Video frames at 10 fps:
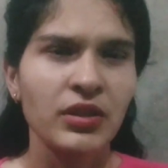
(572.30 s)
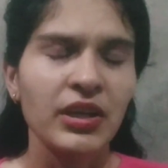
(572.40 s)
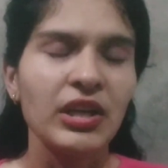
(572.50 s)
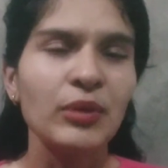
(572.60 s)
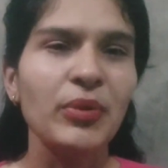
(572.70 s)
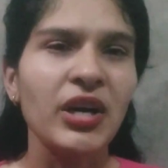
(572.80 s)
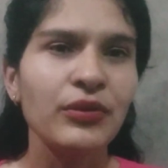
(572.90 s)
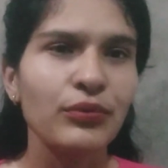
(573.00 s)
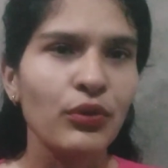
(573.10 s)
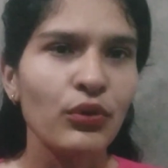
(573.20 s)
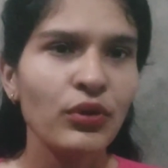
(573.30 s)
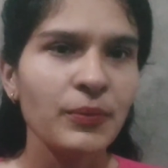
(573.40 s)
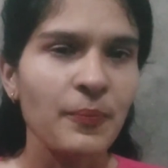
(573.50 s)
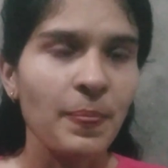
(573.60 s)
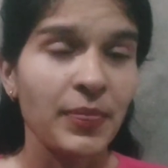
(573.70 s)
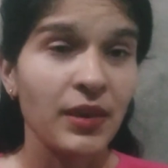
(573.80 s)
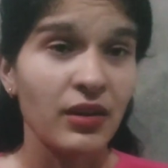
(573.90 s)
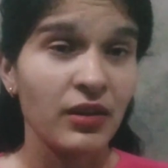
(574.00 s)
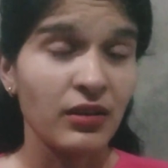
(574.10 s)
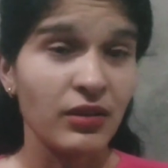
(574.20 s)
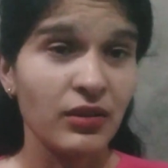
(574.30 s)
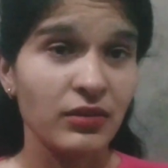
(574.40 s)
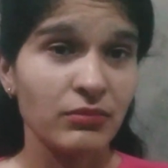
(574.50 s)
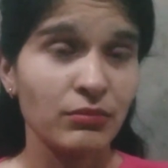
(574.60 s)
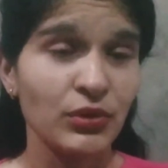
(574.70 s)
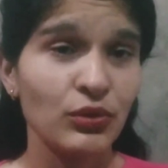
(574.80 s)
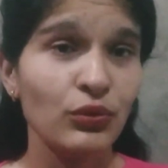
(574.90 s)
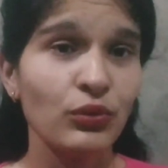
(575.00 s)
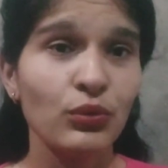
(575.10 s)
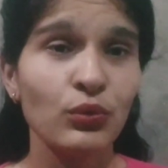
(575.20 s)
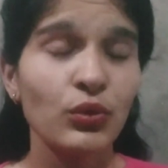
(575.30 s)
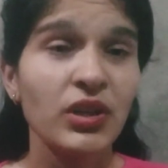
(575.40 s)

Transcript: in part 4, you